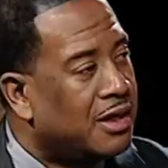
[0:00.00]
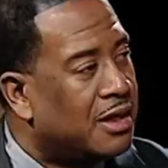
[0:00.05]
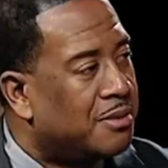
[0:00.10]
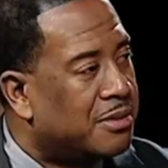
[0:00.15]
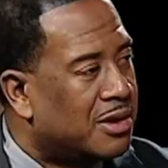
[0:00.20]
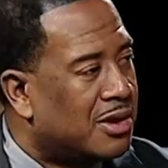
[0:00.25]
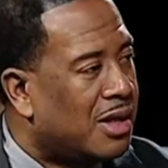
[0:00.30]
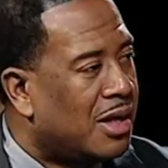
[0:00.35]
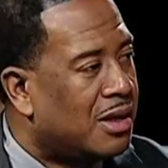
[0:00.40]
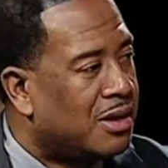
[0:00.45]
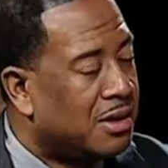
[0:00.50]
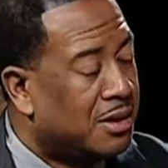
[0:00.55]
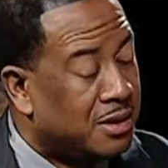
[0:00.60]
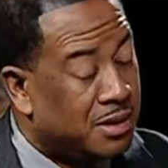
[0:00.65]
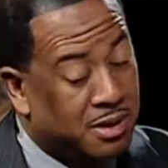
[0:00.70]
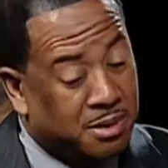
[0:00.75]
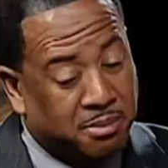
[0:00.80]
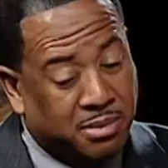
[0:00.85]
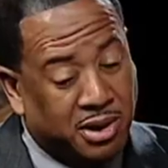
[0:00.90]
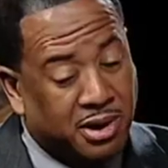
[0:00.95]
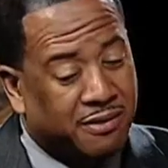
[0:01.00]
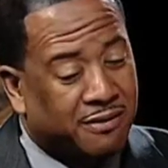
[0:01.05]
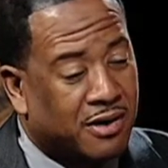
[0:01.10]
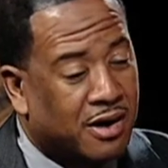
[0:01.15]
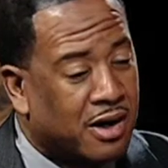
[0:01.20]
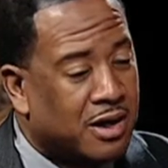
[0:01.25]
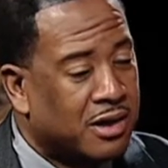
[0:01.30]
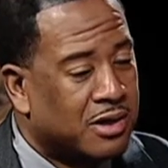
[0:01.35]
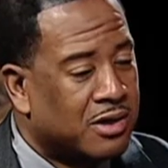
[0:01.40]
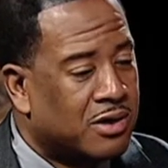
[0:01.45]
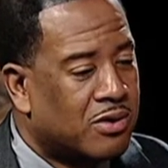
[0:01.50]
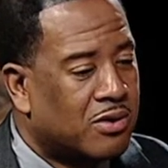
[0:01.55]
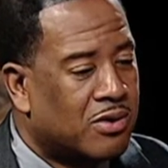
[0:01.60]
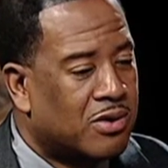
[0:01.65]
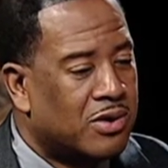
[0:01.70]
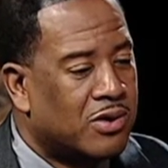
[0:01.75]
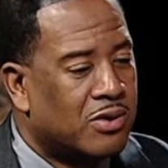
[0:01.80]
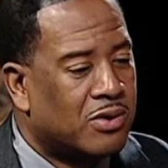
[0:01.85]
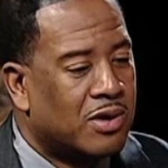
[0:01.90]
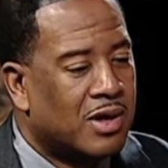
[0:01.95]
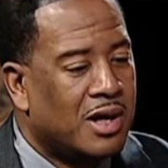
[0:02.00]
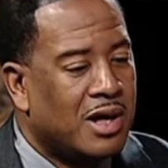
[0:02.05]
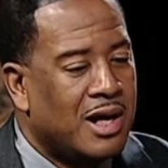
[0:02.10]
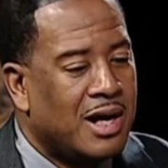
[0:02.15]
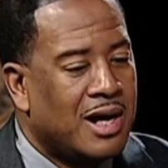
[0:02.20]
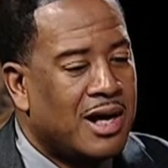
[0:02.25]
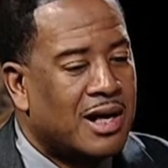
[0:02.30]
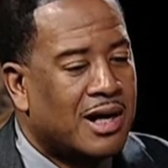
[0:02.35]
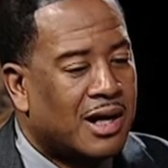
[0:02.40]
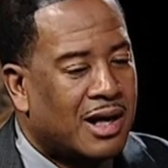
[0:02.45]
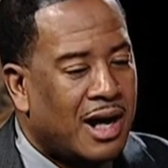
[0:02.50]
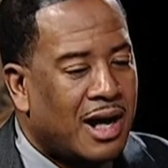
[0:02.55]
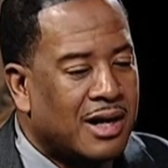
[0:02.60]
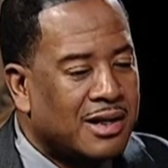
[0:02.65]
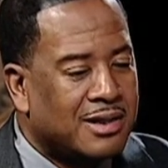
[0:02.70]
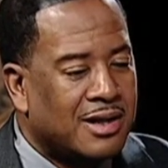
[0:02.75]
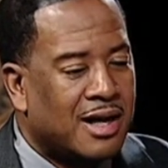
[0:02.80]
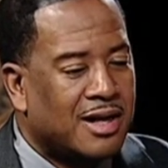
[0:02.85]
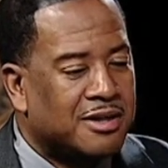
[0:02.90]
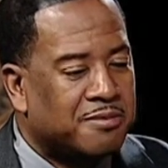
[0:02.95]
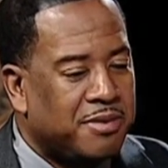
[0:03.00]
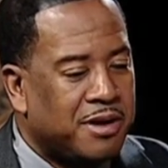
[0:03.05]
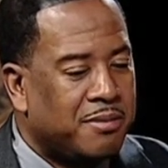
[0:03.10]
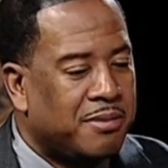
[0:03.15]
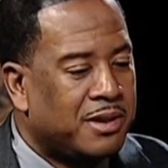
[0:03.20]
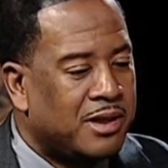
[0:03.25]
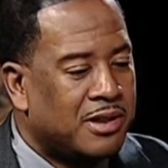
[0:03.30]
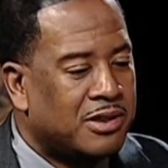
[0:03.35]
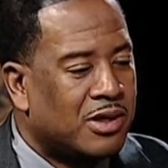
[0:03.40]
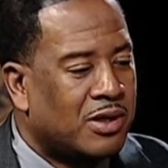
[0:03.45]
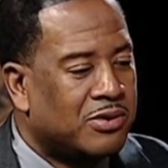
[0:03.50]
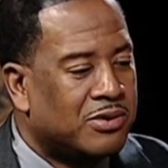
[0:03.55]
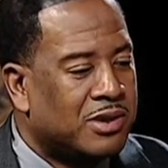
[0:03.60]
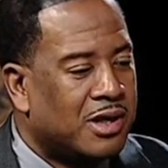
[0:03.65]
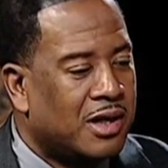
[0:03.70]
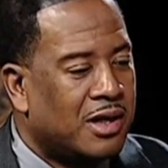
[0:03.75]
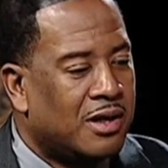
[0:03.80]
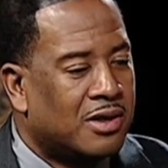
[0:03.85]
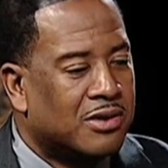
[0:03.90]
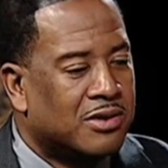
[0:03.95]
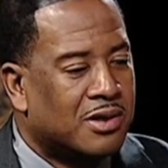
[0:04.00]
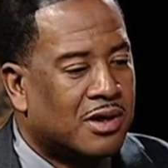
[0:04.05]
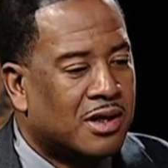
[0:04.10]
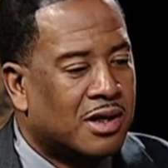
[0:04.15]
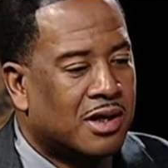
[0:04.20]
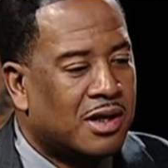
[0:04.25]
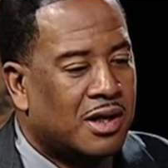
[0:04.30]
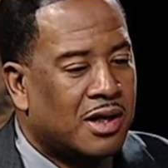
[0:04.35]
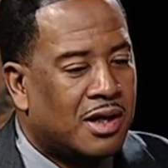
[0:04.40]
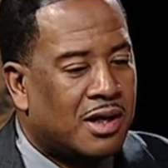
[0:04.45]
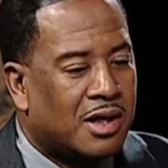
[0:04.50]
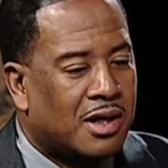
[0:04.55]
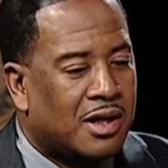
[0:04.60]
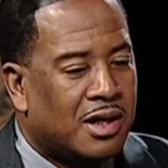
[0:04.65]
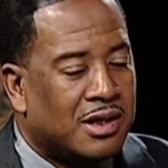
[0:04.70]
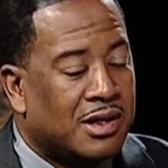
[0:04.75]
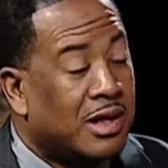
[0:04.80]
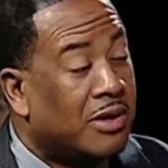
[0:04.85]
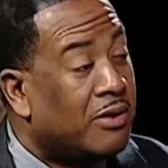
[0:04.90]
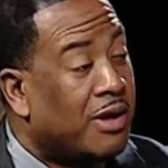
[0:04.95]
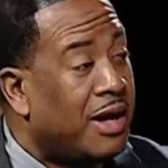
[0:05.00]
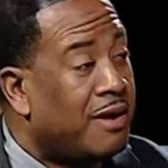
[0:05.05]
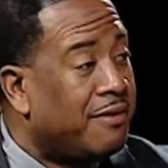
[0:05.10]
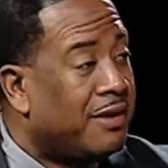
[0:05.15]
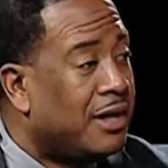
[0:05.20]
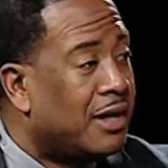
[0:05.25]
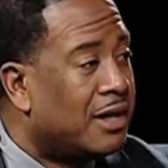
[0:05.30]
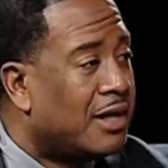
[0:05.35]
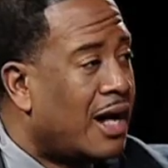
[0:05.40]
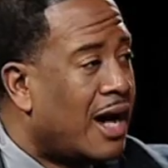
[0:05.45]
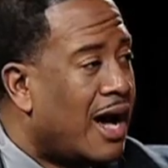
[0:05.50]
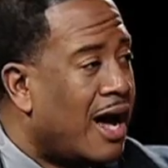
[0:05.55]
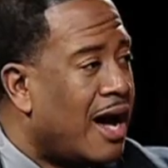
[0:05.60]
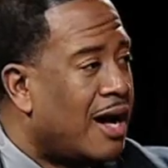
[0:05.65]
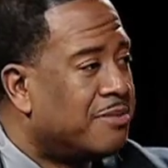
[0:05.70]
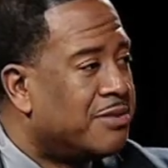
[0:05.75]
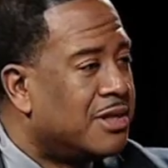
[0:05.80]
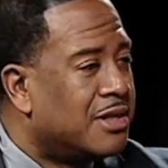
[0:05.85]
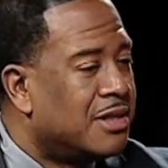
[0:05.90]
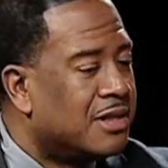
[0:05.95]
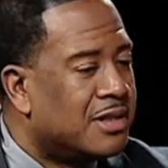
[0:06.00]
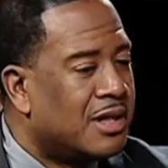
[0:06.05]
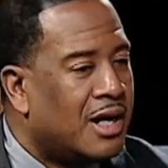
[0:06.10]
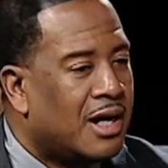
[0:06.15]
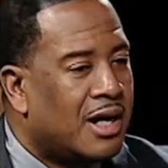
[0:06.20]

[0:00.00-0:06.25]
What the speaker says: up the boulevard and the corridor. And a lot of times people in these hotels they don't have any other options.